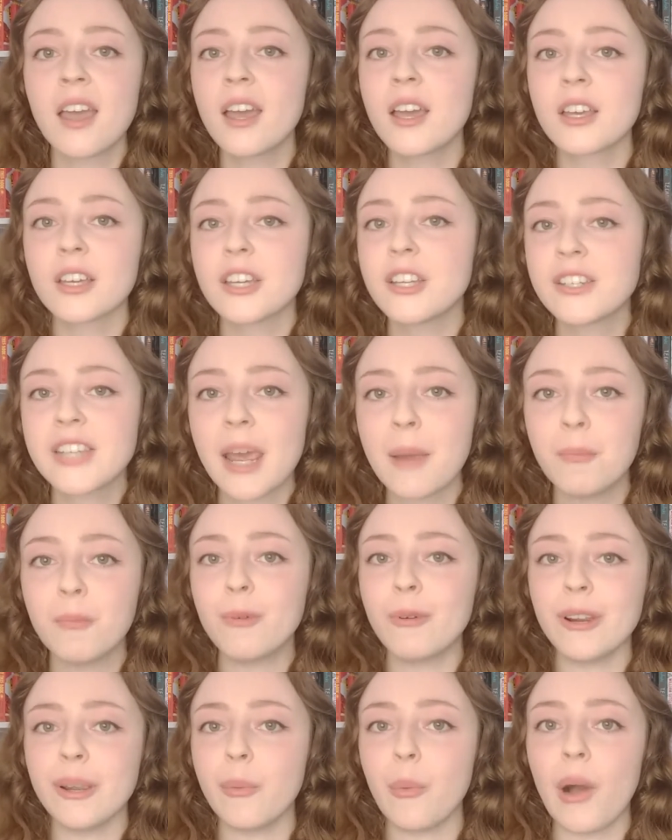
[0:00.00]

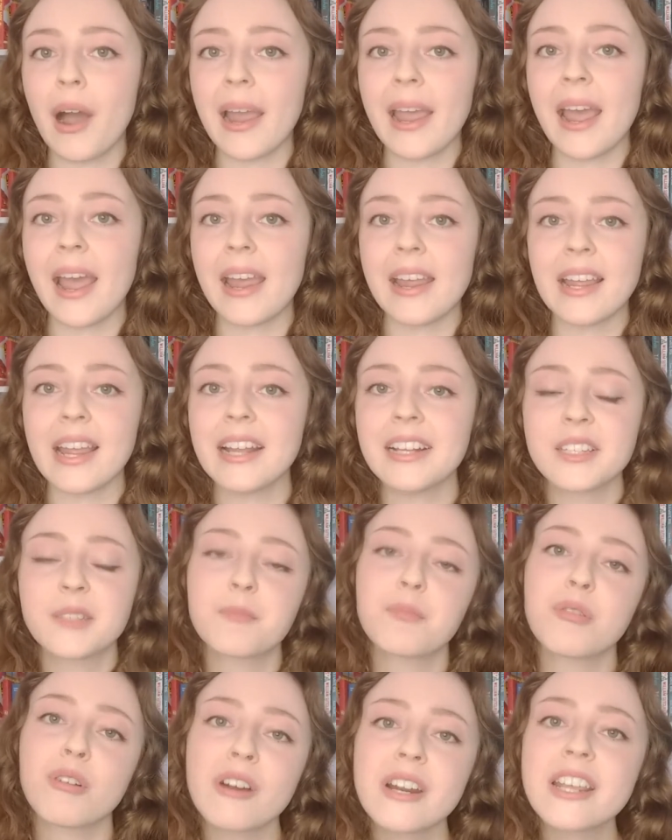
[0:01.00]
Contemporary YA. It's
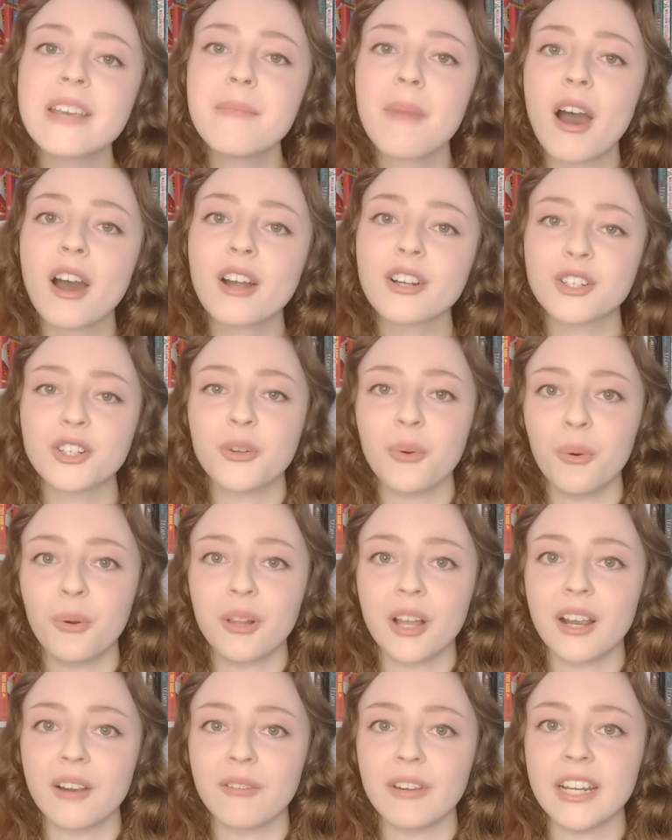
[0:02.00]
pretty much
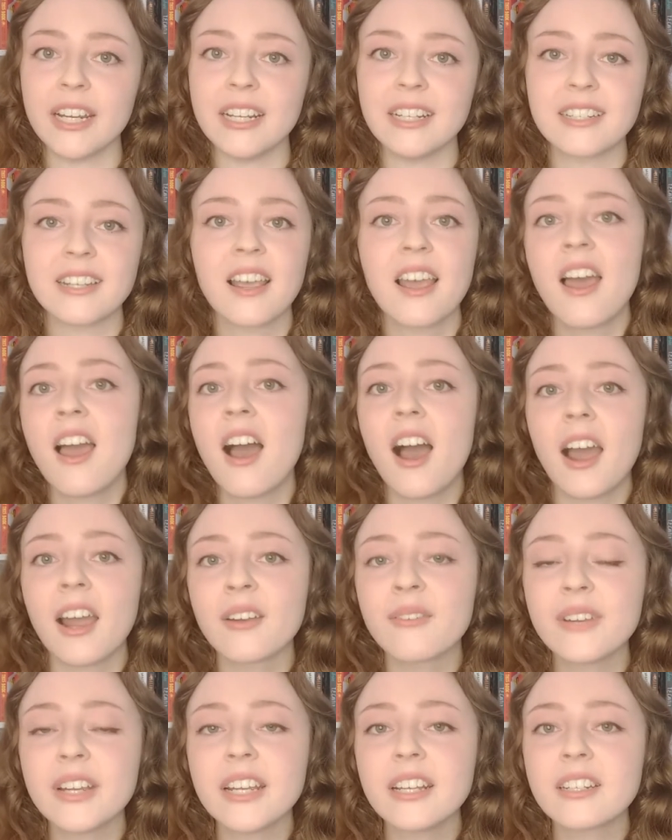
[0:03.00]
all I read.
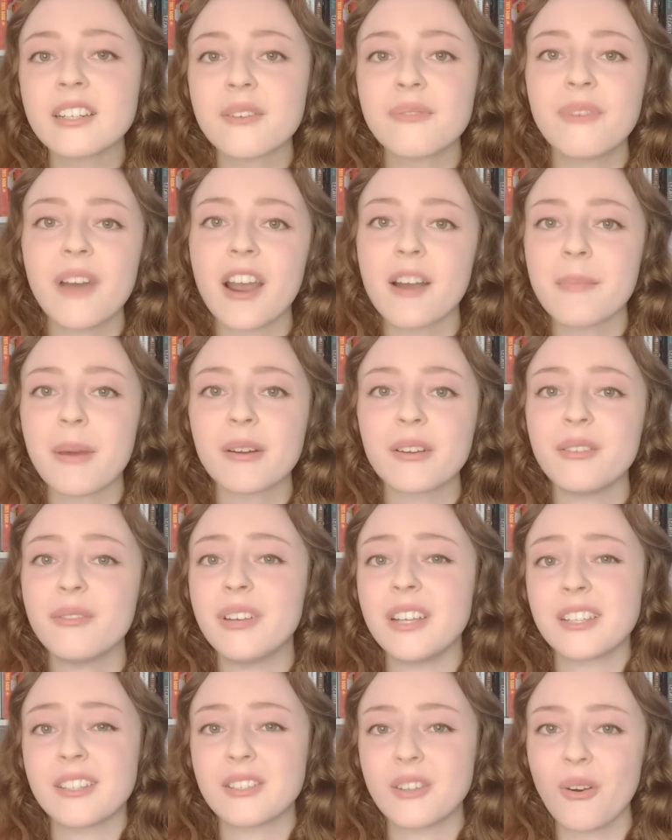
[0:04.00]
I read a fair amount
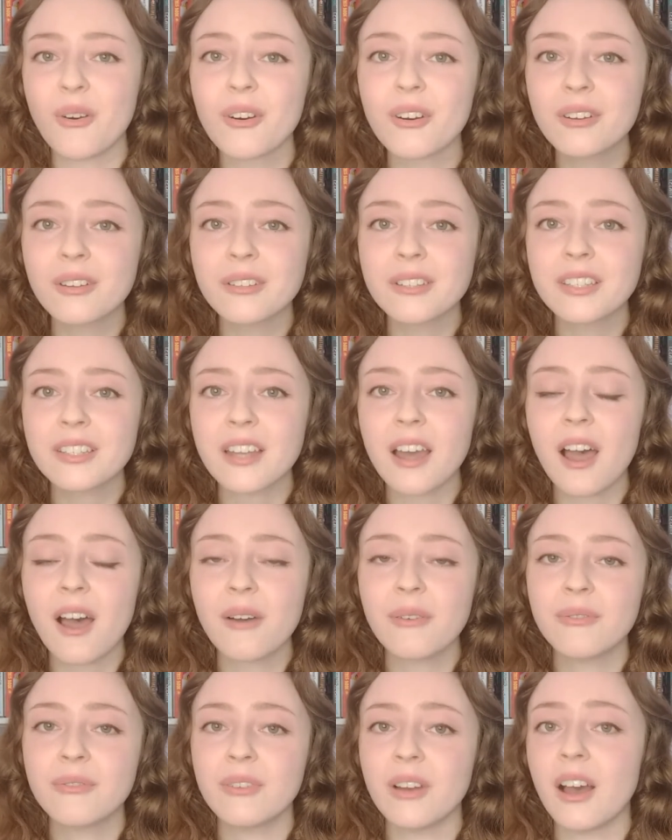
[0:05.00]
of historical
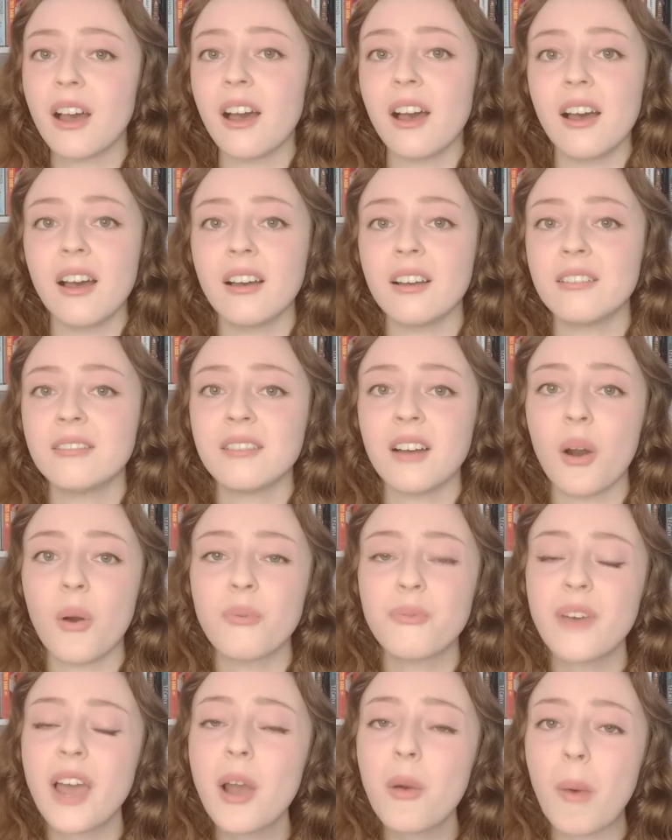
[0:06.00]
stuff, a
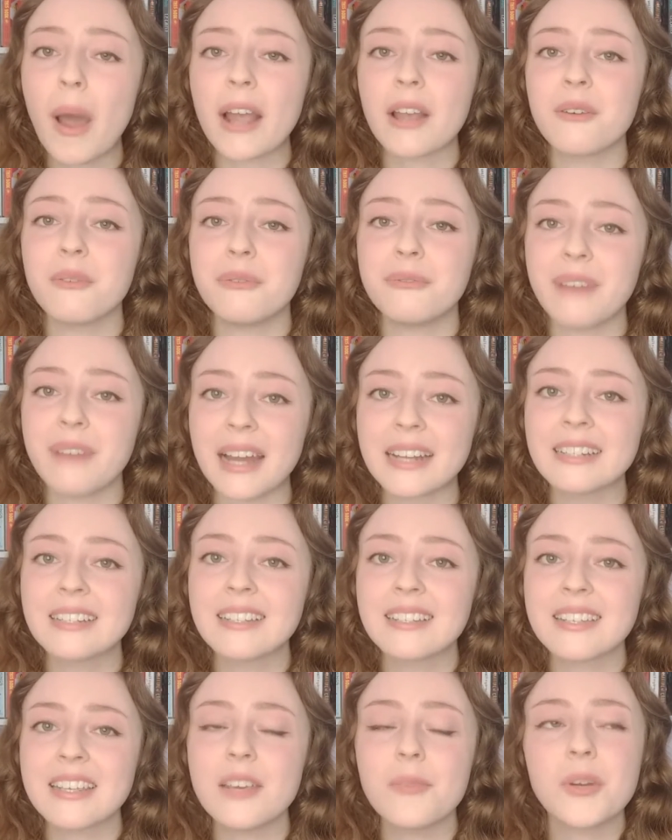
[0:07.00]
fair whack of
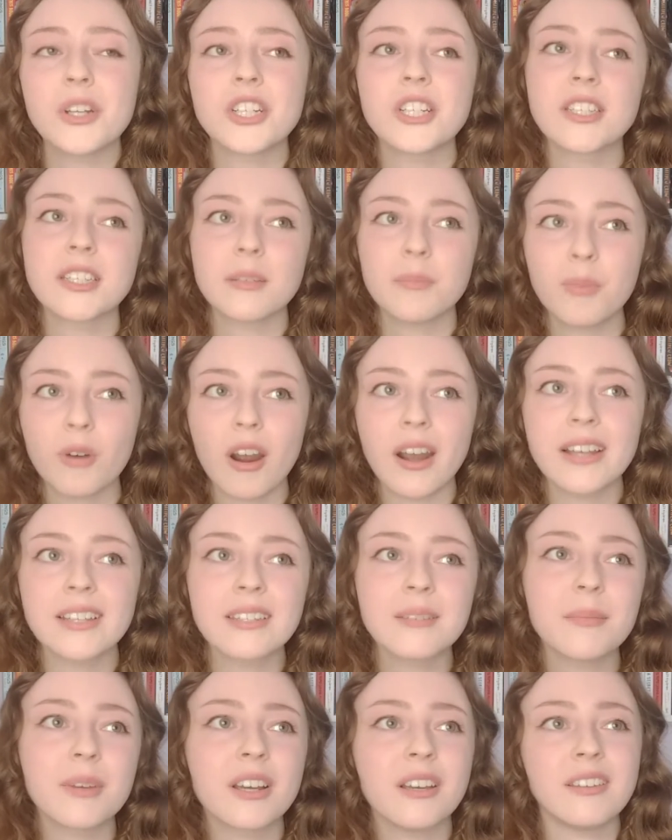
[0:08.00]
fantasy, which is
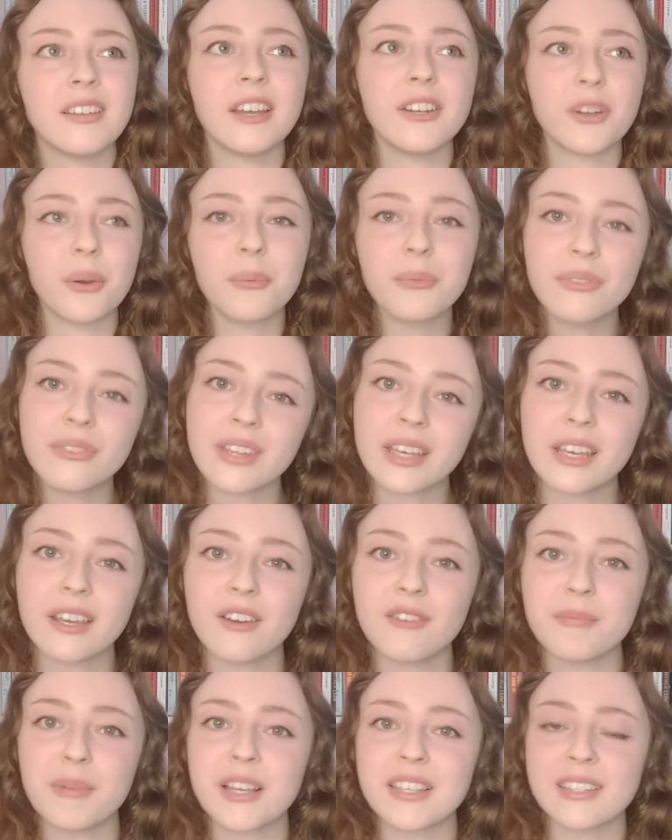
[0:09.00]
surprising because I don't
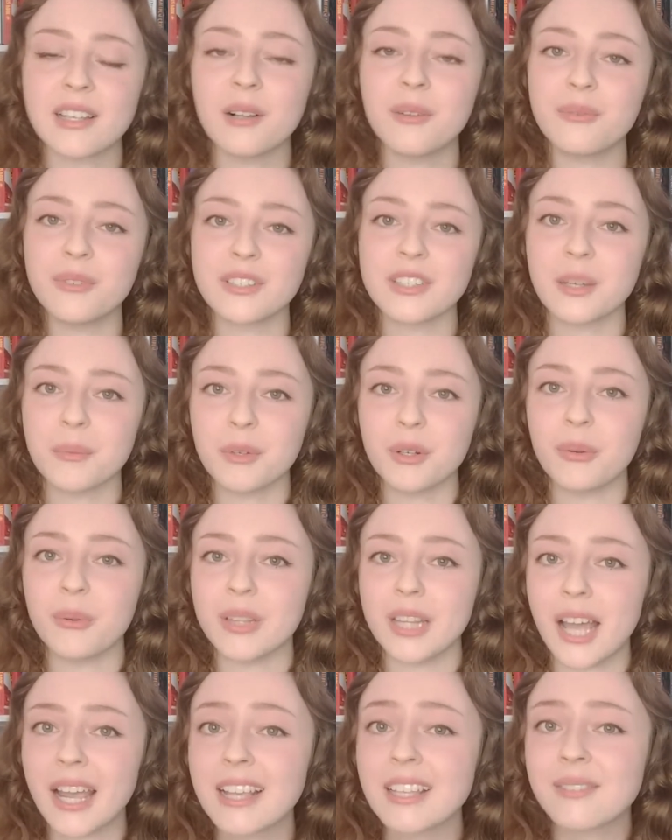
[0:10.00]
think of myself as someone who
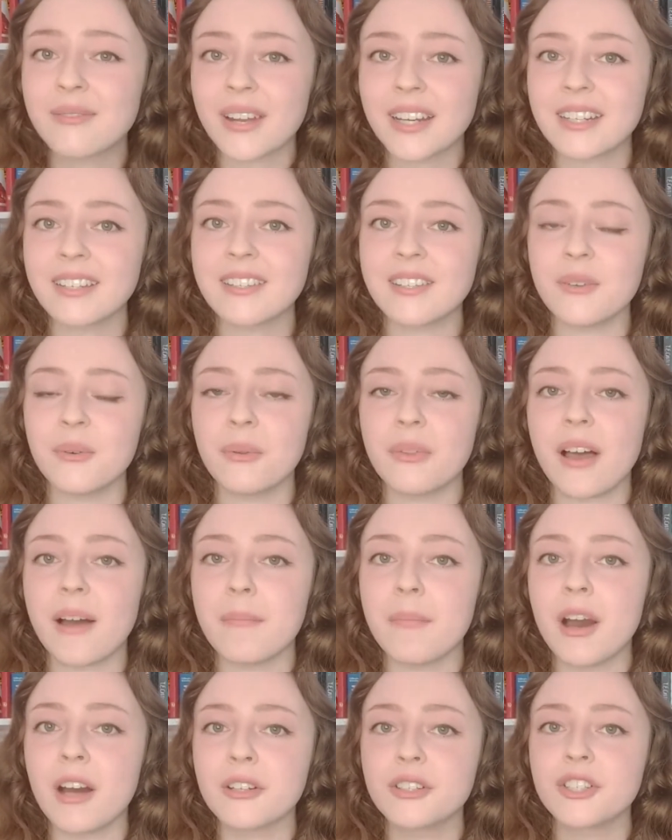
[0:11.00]
likes fantasy all
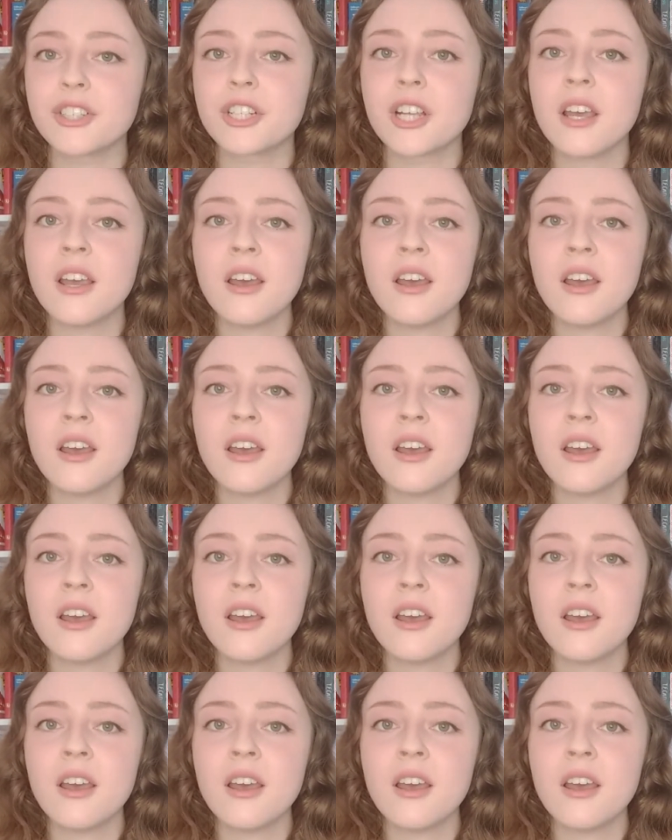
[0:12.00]
that much,